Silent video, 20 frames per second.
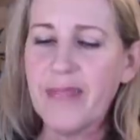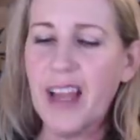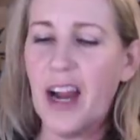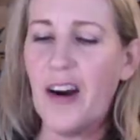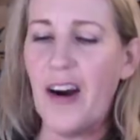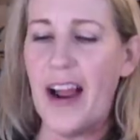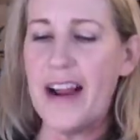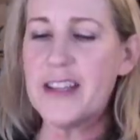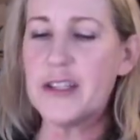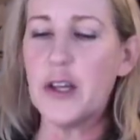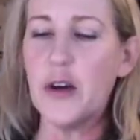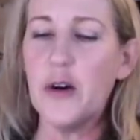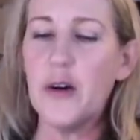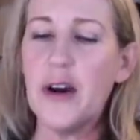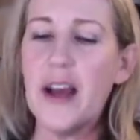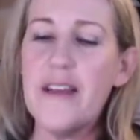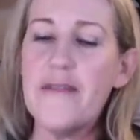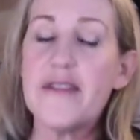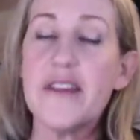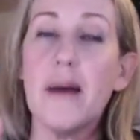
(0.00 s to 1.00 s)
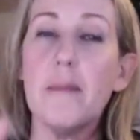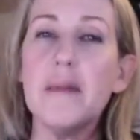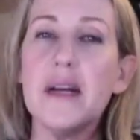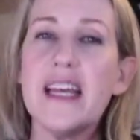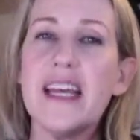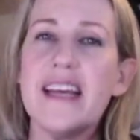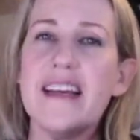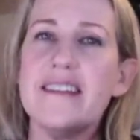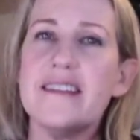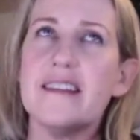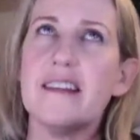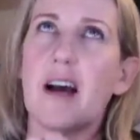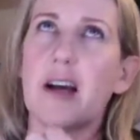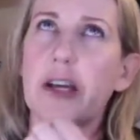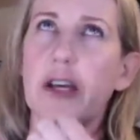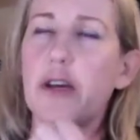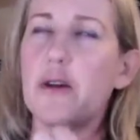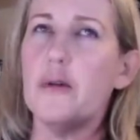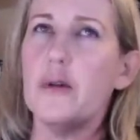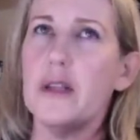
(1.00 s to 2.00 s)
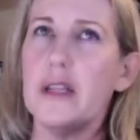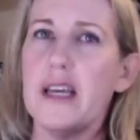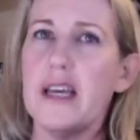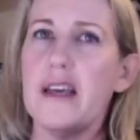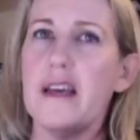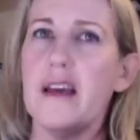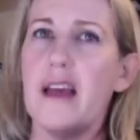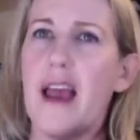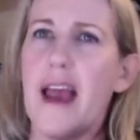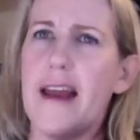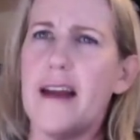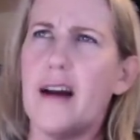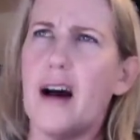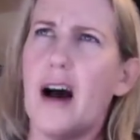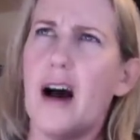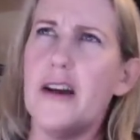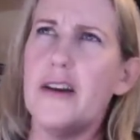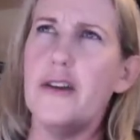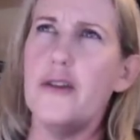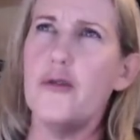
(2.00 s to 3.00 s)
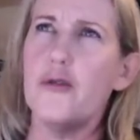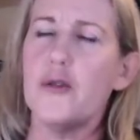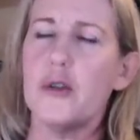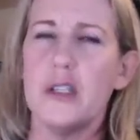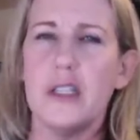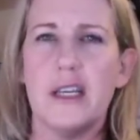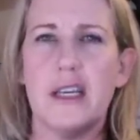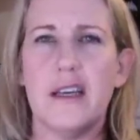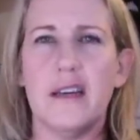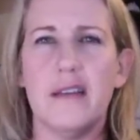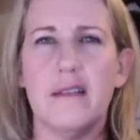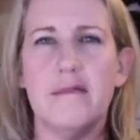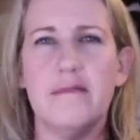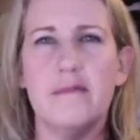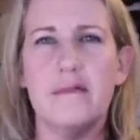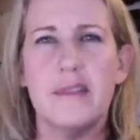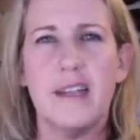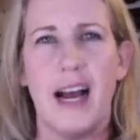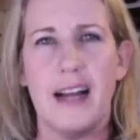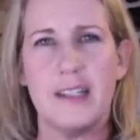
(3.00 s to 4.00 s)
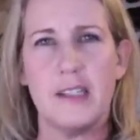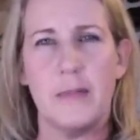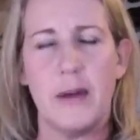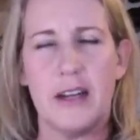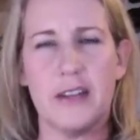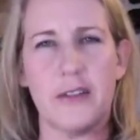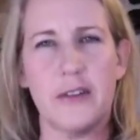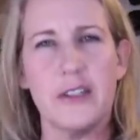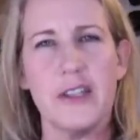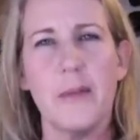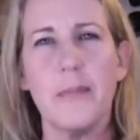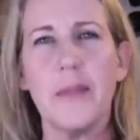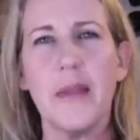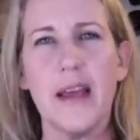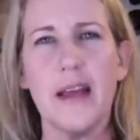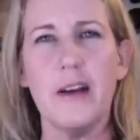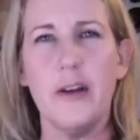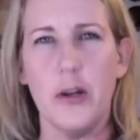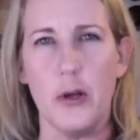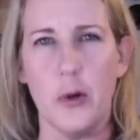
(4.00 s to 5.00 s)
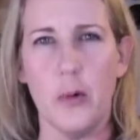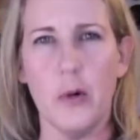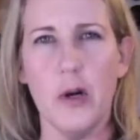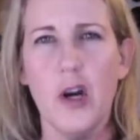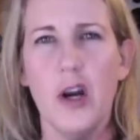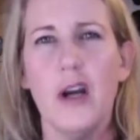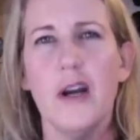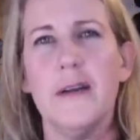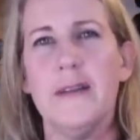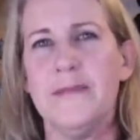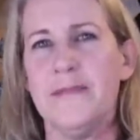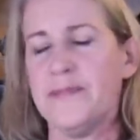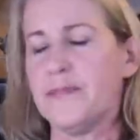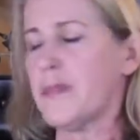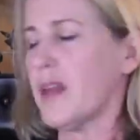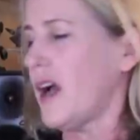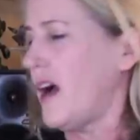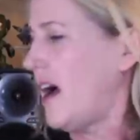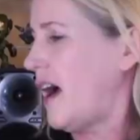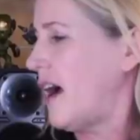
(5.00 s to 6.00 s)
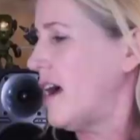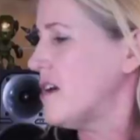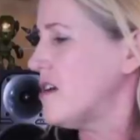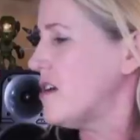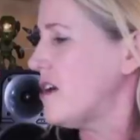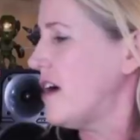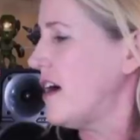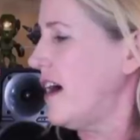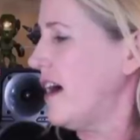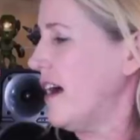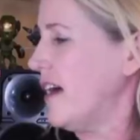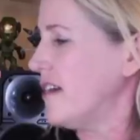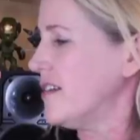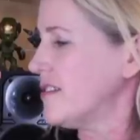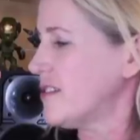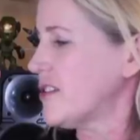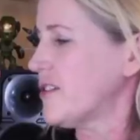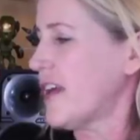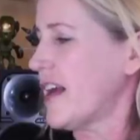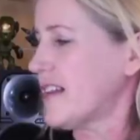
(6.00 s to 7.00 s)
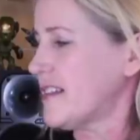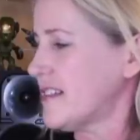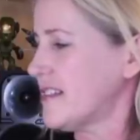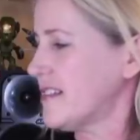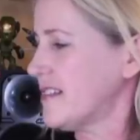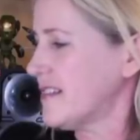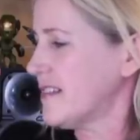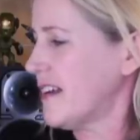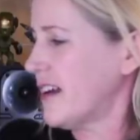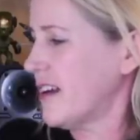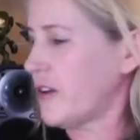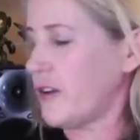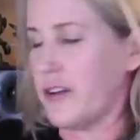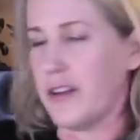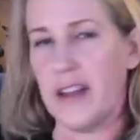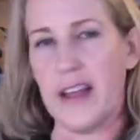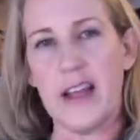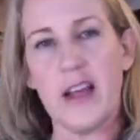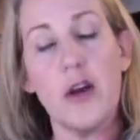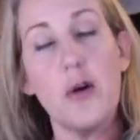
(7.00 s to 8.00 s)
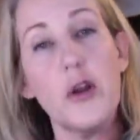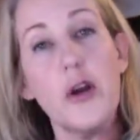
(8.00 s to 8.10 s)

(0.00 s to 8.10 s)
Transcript: All right, so if somebody is acutely and unusually constipated, so it's something new, so that's a good thing.